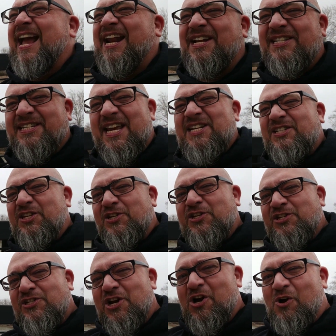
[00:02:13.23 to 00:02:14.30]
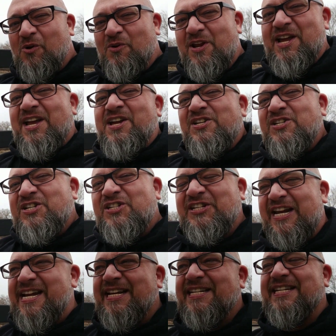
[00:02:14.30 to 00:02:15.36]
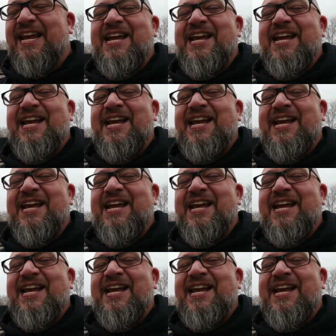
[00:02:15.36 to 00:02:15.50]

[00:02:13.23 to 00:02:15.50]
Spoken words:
And it says the stone sinks